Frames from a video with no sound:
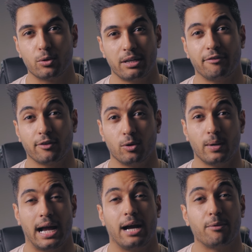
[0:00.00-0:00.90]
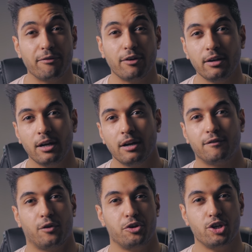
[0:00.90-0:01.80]
more difficult. However,
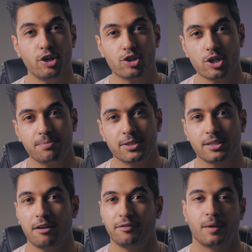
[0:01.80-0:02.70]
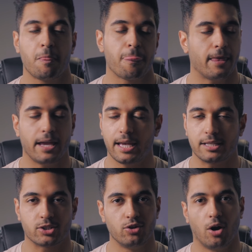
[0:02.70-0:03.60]
for YouTube stuff, it
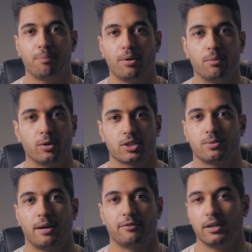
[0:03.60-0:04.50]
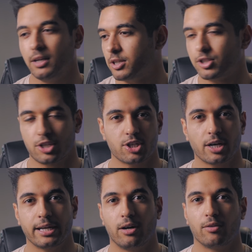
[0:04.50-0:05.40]
is not a problem whatsoever. Just
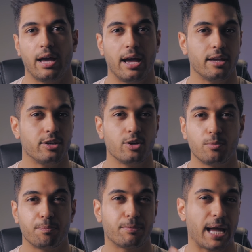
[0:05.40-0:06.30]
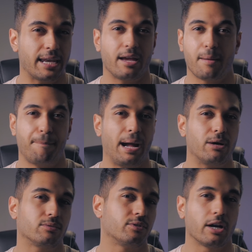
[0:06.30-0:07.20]
chuck it on there. You'll get it
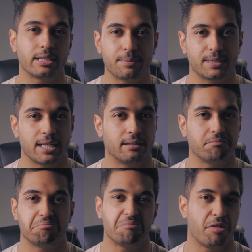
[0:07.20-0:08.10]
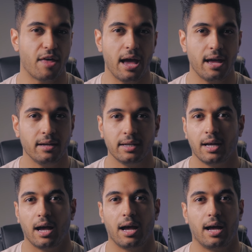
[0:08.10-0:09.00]
about 90% there
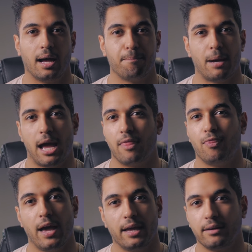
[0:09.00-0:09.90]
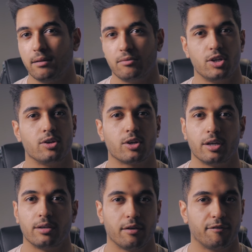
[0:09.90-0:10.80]
um, and then you
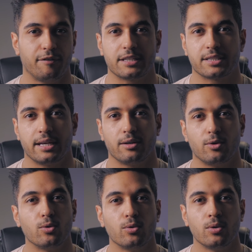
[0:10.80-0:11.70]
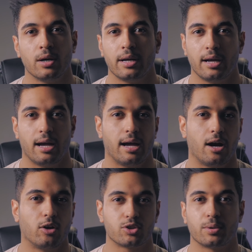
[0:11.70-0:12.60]
can fix it all
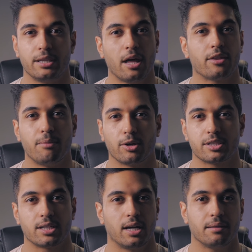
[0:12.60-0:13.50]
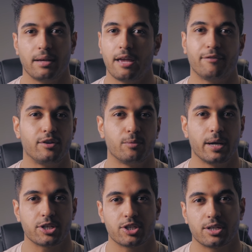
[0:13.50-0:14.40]
uh, onto another monitor if you
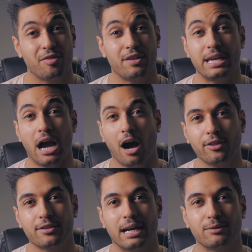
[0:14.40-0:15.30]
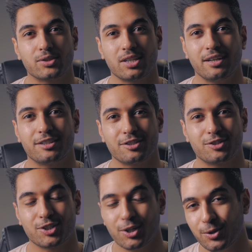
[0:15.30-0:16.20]
wish. The other downside
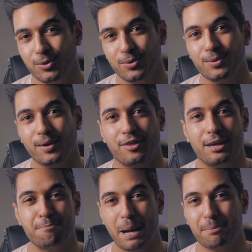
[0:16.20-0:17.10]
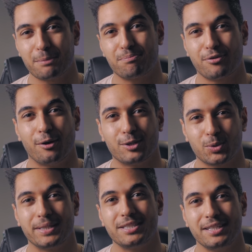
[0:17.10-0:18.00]
to the MacBook Pro
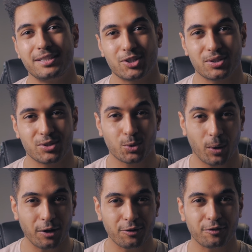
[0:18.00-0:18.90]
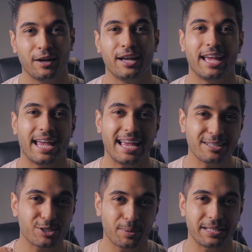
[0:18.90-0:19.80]
2012
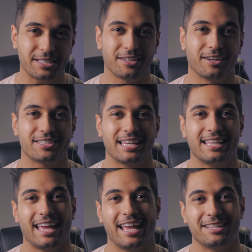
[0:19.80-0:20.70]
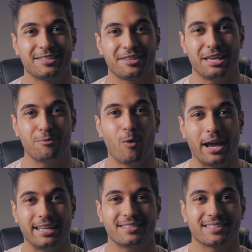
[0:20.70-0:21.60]
in 2019 is the
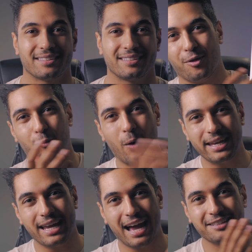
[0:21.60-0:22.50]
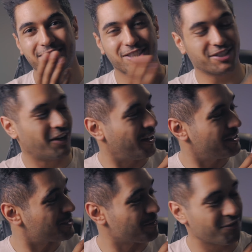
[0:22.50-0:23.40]
weight. The weight and
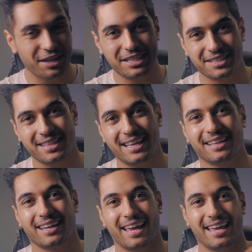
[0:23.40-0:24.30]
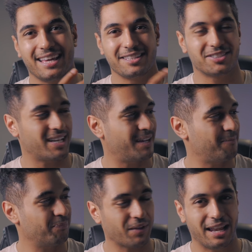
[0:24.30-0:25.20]
size of this thing is
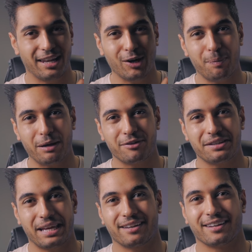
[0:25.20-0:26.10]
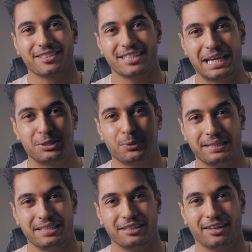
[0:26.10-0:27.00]
a little bit ridiculous in
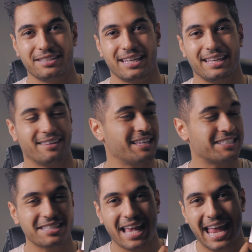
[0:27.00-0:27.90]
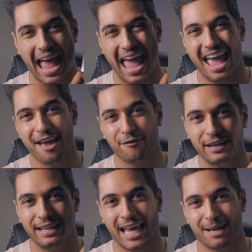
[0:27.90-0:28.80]
2019. This is a
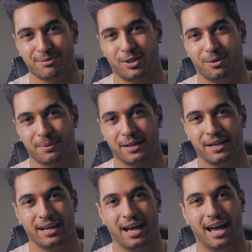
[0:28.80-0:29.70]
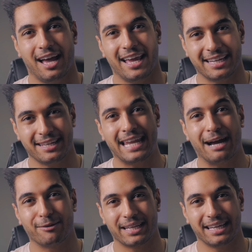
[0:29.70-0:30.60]
heavy laptop uh, in,
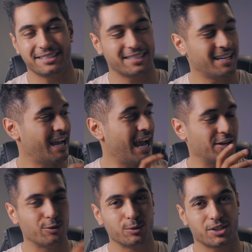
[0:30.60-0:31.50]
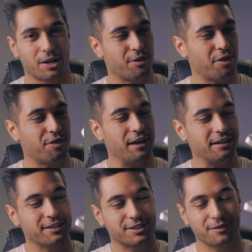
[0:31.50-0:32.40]
nowadays, and also the
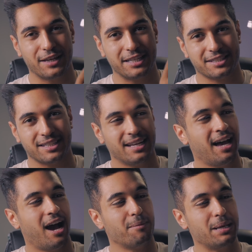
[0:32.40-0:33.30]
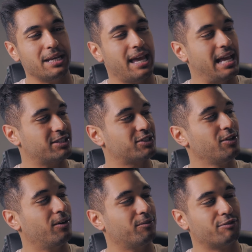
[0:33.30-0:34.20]
thickness of this. I mean, it's
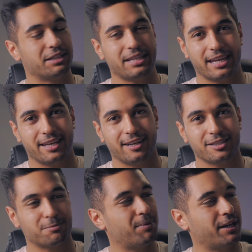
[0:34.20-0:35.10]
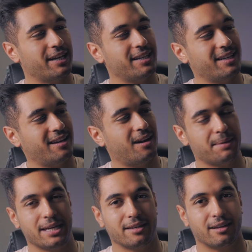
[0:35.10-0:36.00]
not ridiculous, but it, I
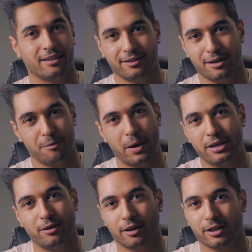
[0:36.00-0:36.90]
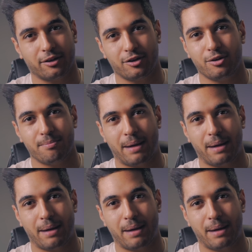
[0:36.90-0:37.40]
mean, when you look at the new